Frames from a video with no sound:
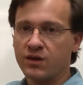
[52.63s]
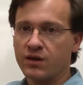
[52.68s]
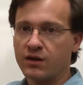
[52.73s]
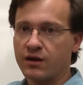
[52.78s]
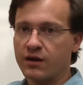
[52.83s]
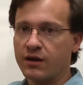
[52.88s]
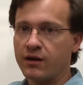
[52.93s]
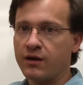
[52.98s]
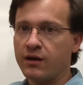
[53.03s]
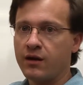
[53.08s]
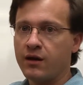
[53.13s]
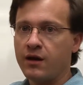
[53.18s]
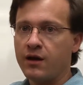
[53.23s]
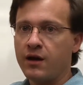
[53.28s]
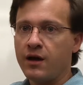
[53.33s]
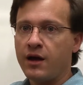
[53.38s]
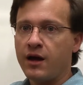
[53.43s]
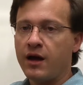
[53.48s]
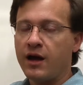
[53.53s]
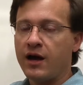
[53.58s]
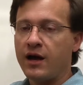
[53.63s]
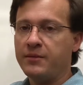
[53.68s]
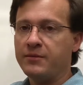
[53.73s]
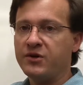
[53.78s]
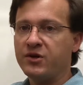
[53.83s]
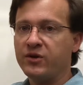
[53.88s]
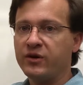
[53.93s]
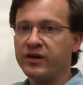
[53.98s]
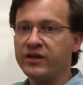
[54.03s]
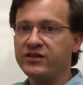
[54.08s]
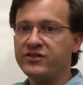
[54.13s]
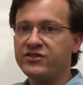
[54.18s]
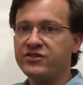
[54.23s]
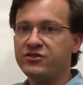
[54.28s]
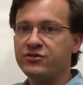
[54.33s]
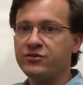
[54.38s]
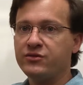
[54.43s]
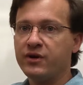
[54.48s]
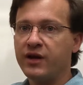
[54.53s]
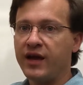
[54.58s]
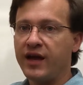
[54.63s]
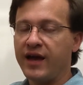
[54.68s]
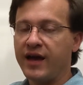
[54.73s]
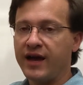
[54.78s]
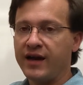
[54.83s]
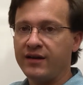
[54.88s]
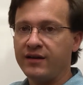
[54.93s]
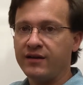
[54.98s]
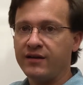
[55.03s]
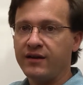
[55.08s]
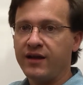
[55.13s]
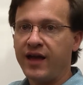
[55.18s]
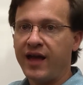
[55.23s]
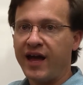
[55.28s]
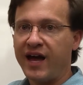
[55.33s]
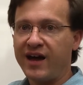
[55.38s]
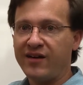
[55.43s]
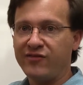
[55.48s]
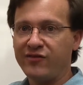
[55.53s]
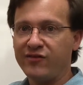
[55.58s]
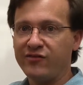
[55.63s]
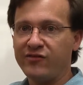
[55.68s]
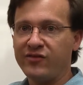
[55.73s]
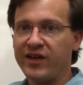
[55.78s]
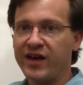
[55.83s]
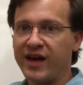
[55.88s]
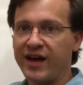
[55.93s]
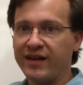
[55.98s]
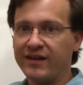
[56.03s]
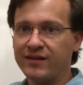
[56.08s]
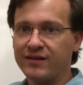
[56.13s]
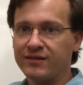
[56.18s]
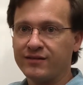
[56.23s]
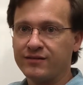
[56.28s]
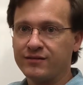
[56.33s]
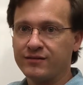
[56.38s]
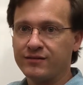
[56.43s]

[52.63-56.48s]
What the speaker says: Okay, I'm going to add half of that